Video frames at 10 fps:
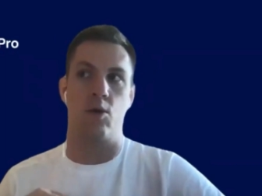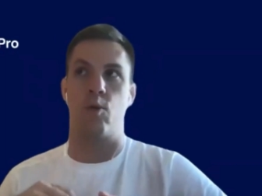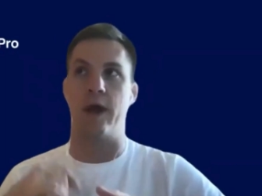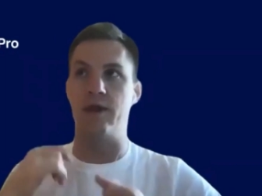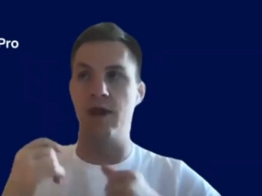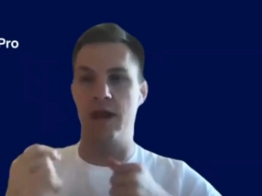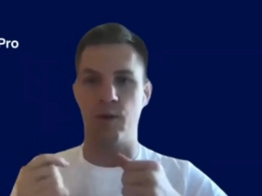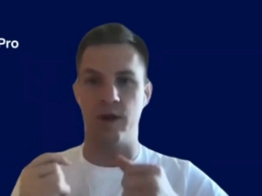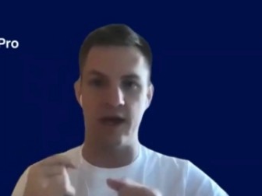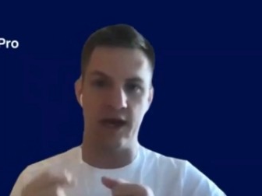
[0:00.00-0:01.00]
when you
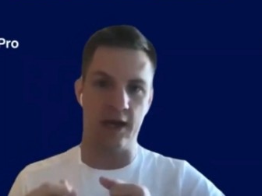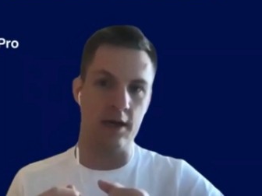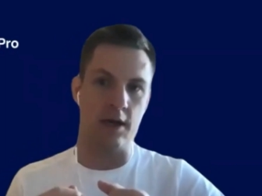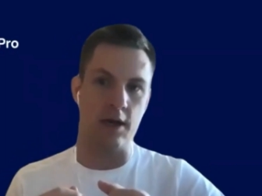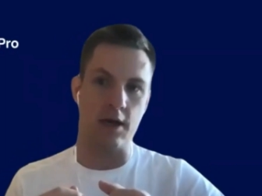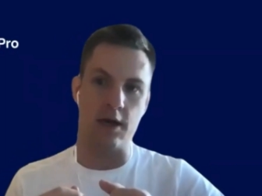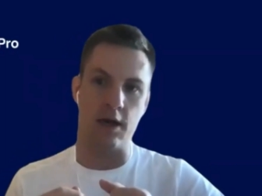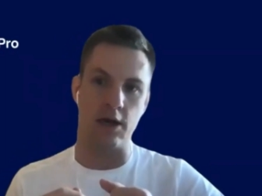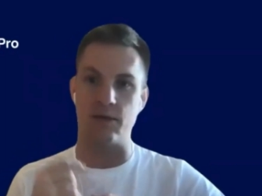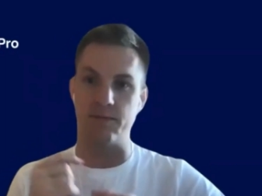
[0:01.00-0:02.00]
when you're in
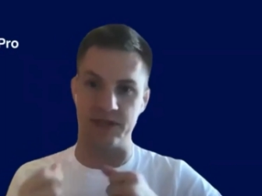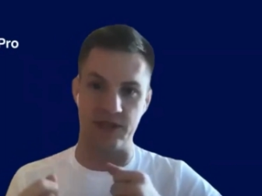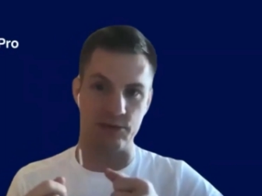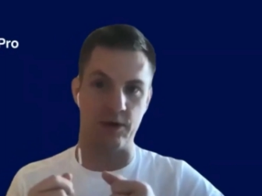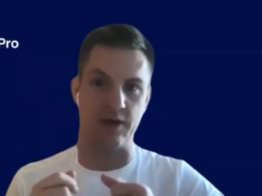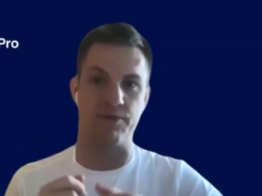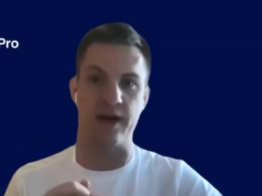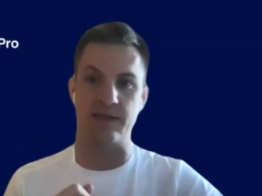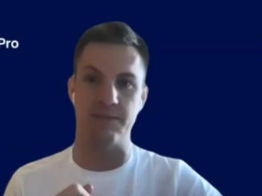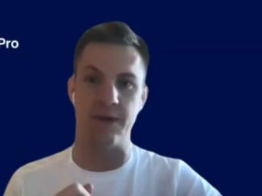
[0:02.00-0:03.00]
a competition when you're
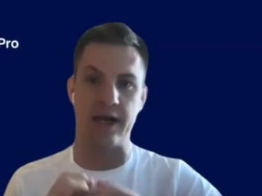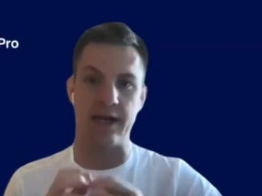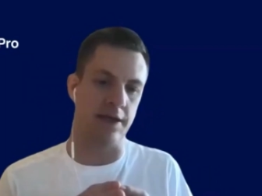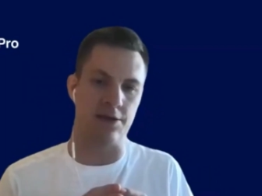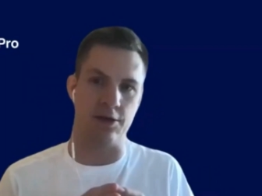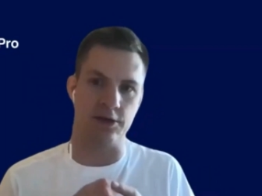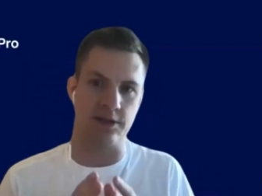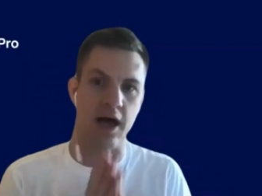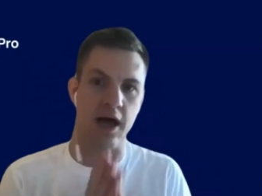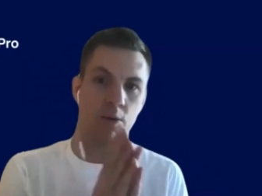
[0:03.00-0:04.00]
raising money. It's not
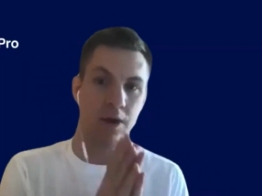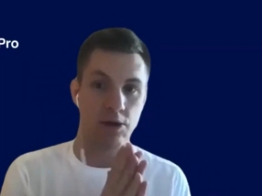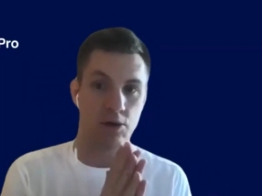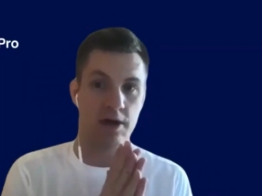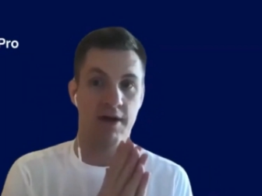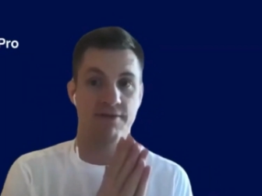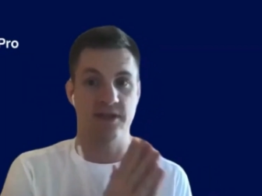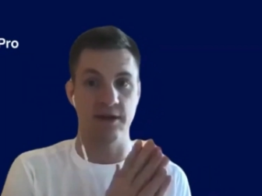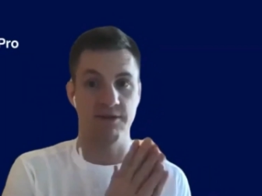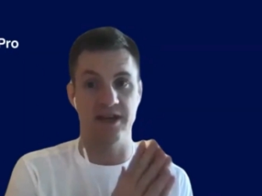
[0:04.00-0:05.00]
just are we good enough
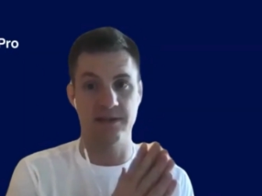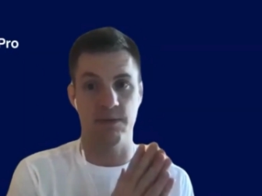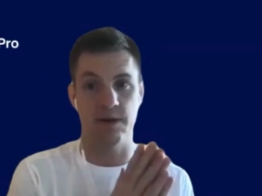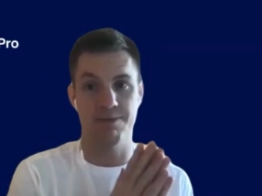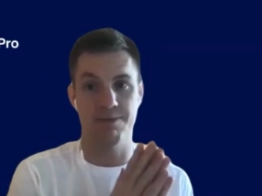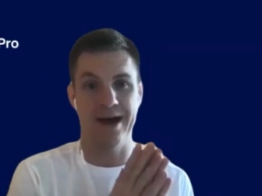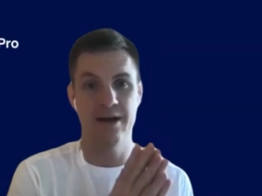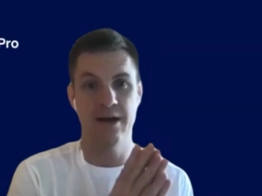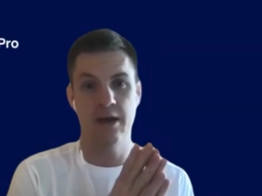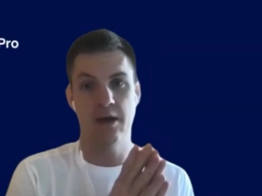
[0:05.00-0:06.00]
as an investment,
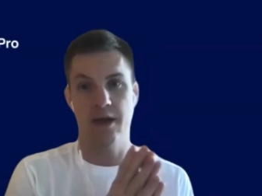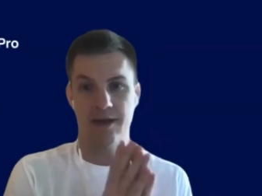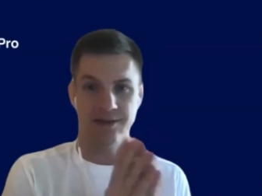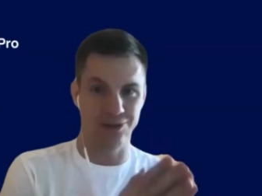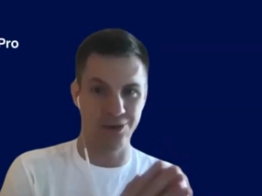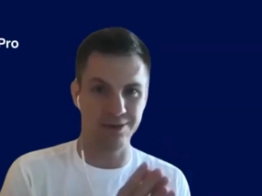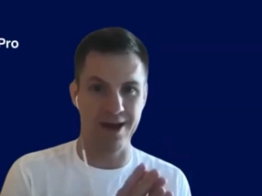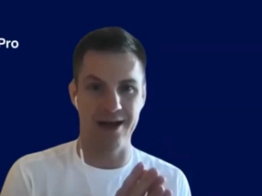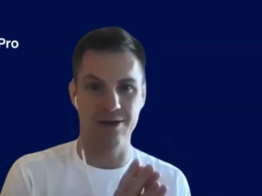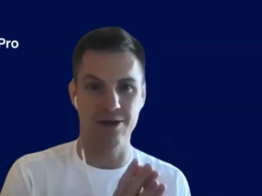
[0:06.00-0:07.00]
but as you talk
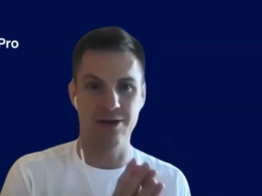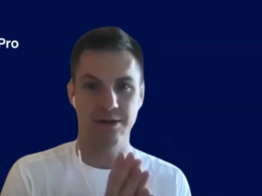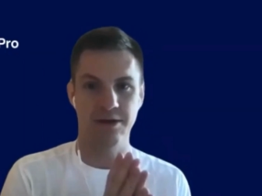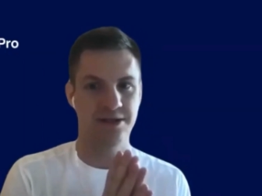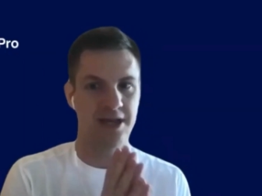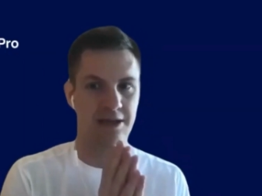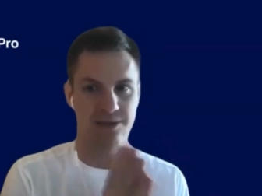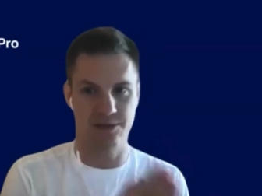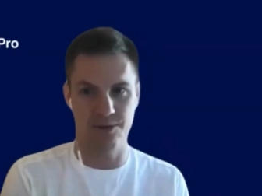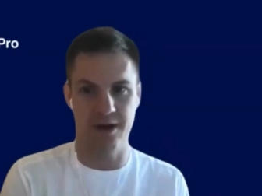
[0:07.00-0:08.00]
about, you you
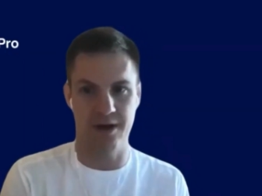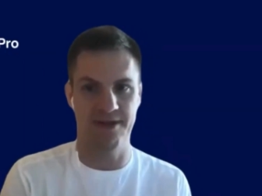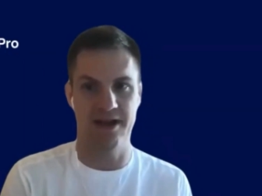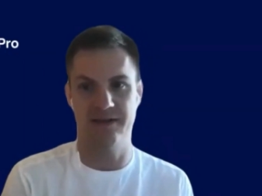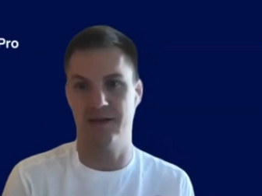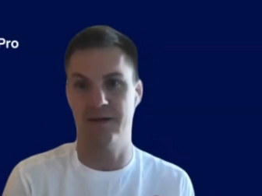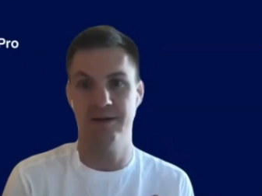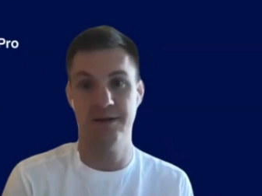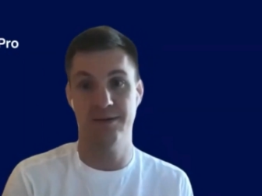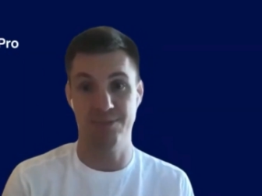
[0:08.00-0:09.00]
see two and a half thousand
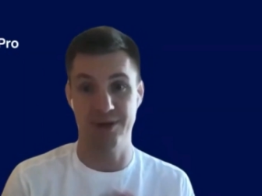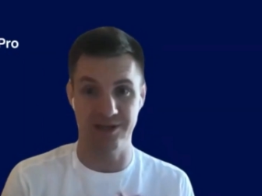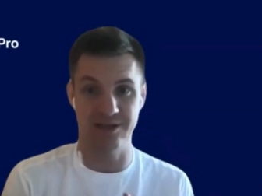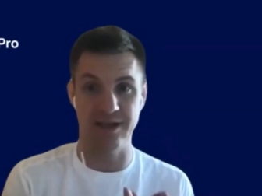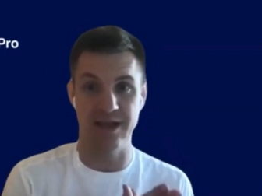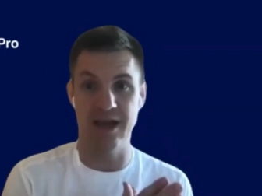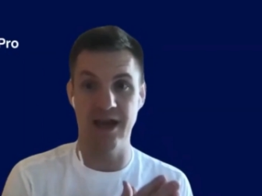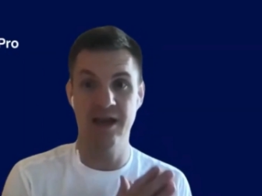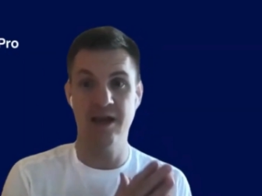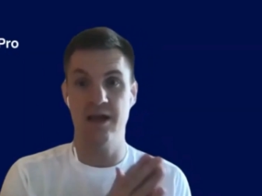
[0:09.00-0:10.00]
pictures a
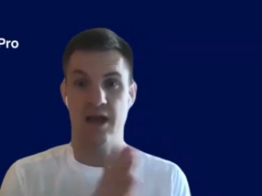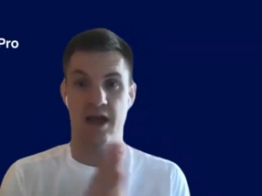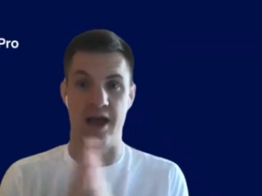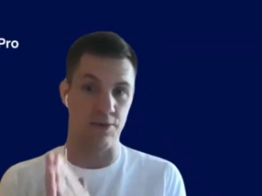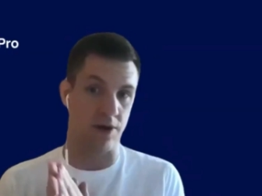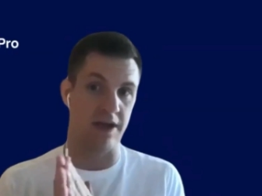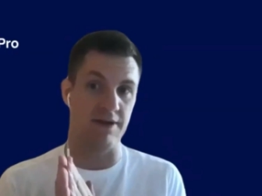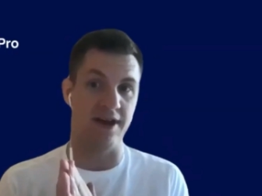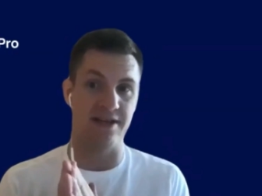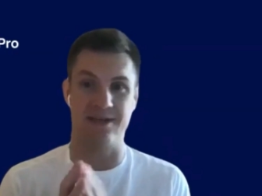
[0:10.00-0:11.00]
year, and you only
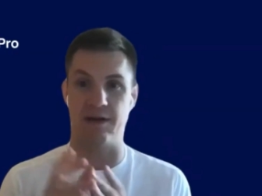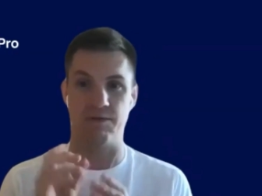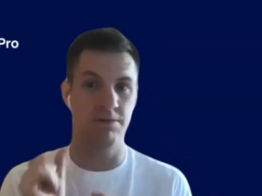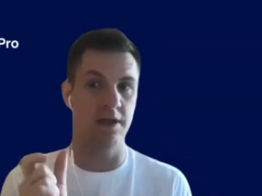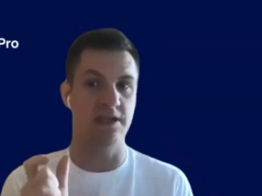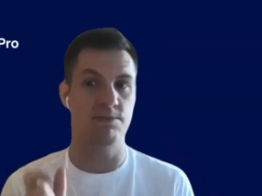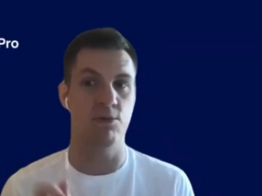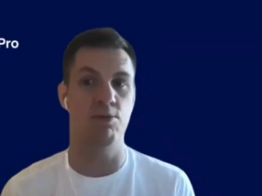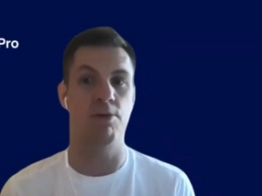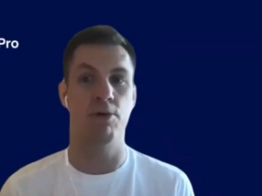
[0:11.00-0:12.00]
invest in a really
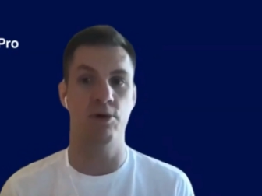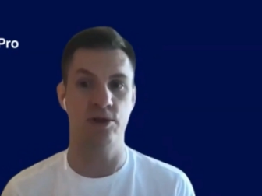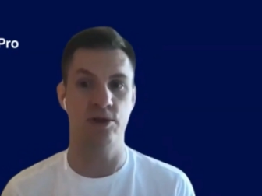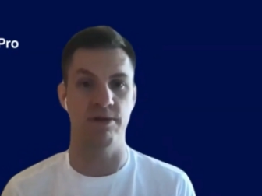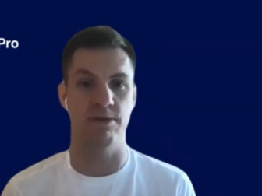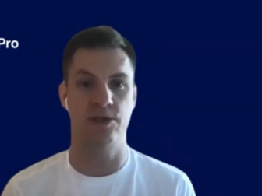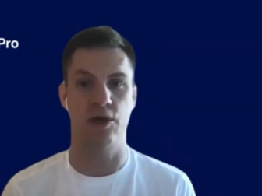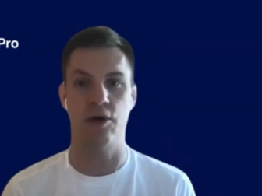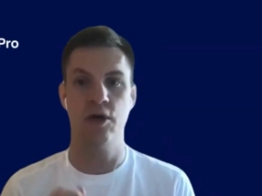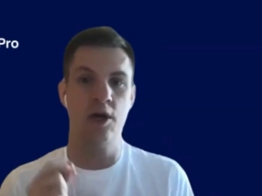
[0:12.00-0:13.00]
small proportion of them.
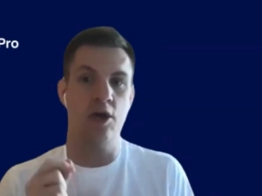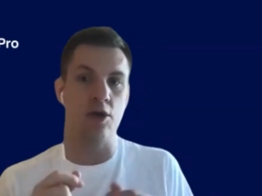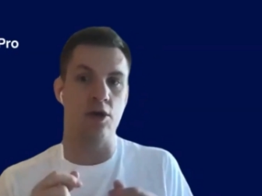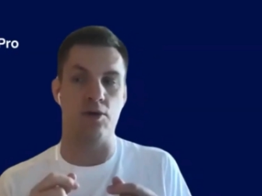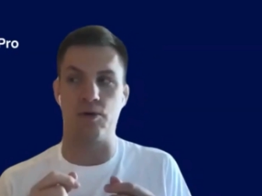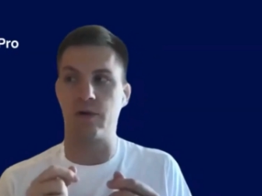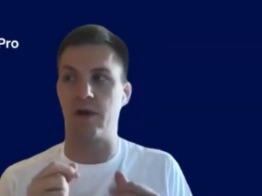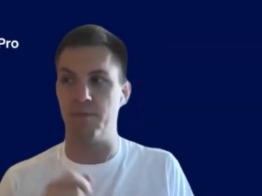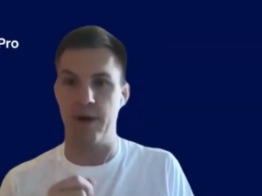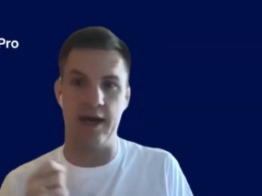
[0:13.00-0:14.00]
So you're
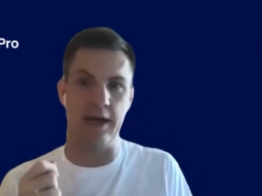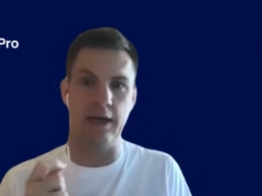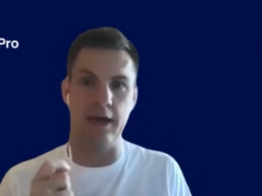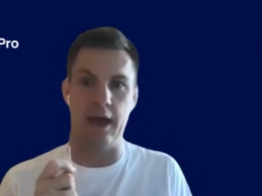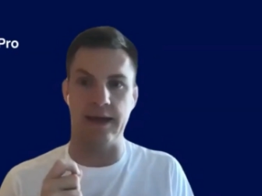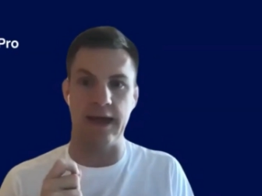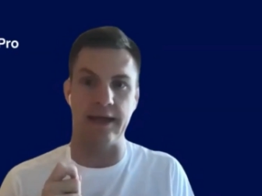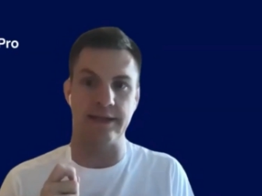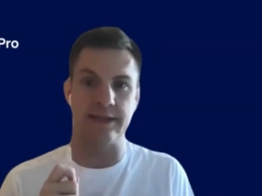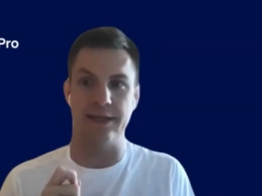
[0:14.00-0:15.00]
competing
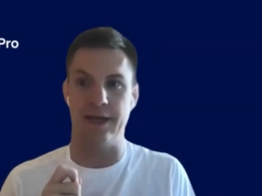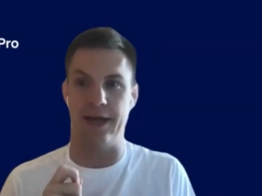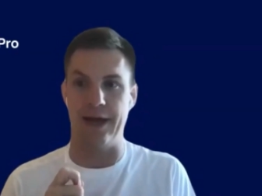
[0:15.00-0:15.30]
against